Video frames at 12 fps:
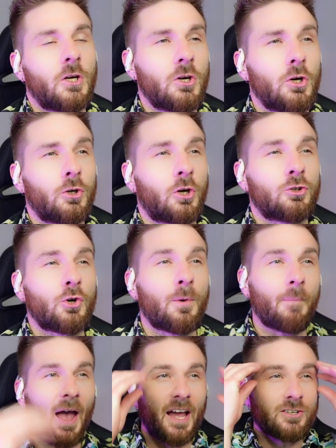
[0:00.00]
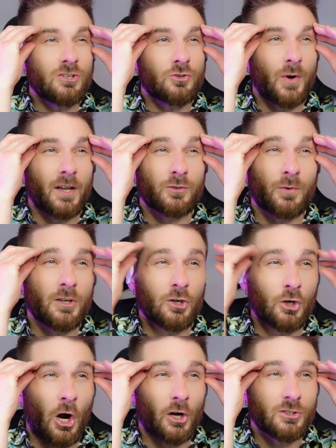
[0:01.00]
Dude, could you imagine transferring
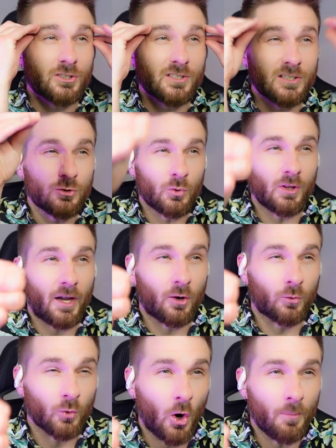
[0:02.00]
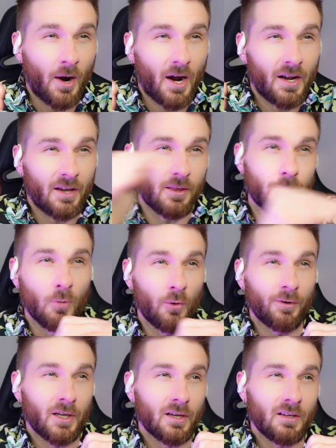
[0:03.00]
your consciousness to like a robot and then
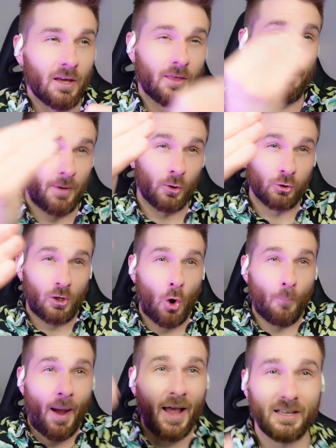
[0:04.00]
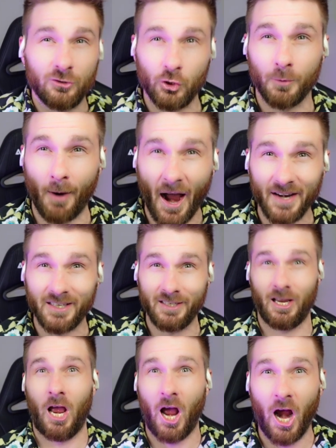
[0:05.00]
moving it and then be able to go back into your body?
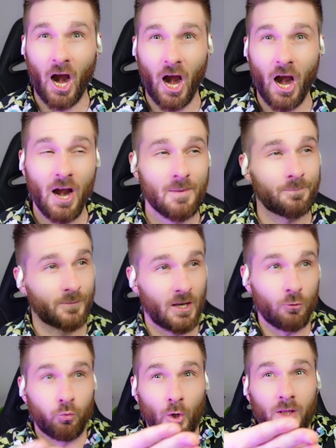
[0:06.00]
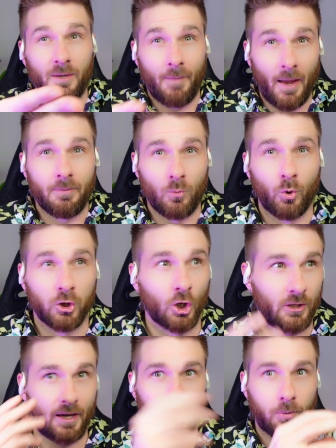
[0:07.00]
It really maybe would
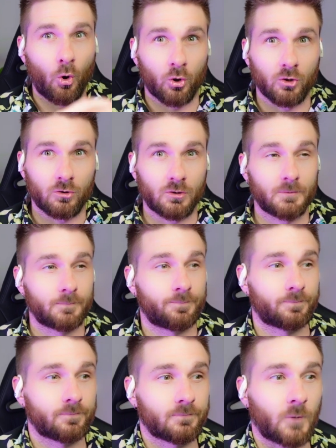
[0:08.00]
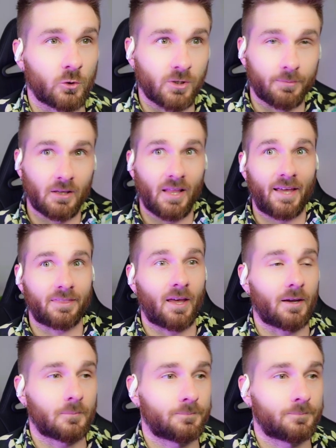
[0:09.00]
look like a portal or something like that.